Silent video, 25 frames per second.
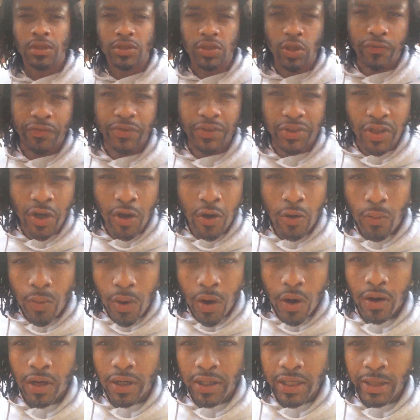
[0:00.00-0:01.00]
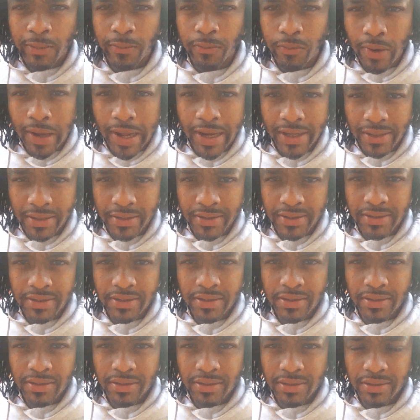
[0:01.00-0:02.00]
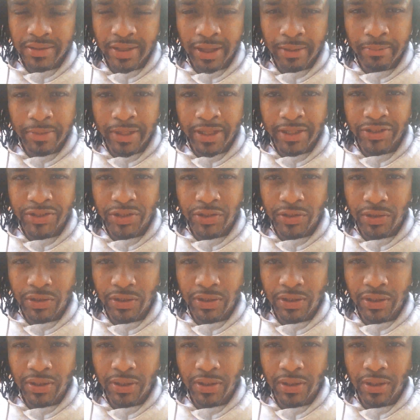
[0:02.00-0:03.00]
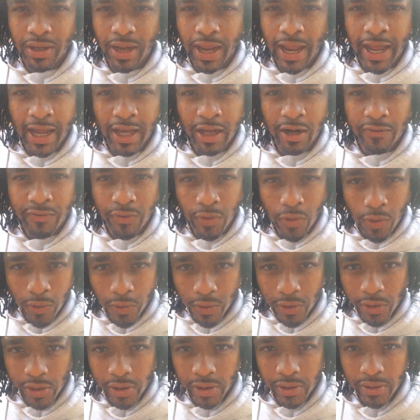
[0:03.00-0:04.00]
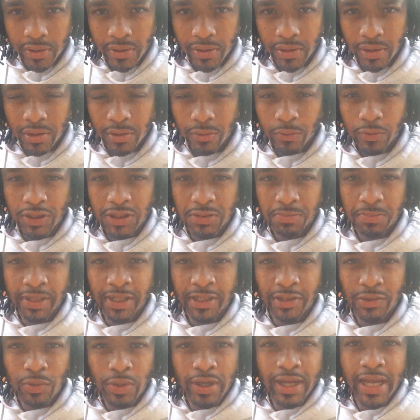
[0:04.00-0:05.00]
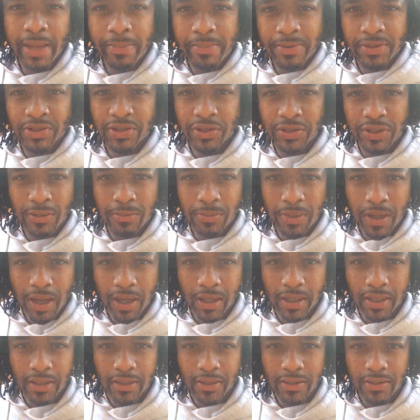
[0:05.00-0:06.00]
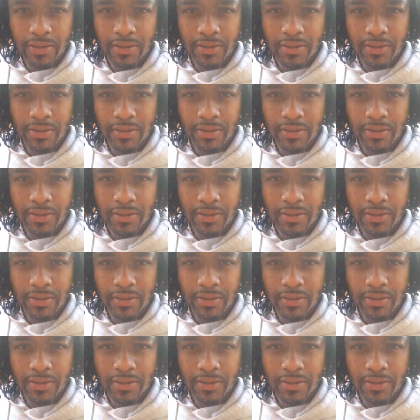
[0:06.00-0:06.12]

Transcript: So if you don't walk in uprightness, that means you're out of order, which means what happens to your body?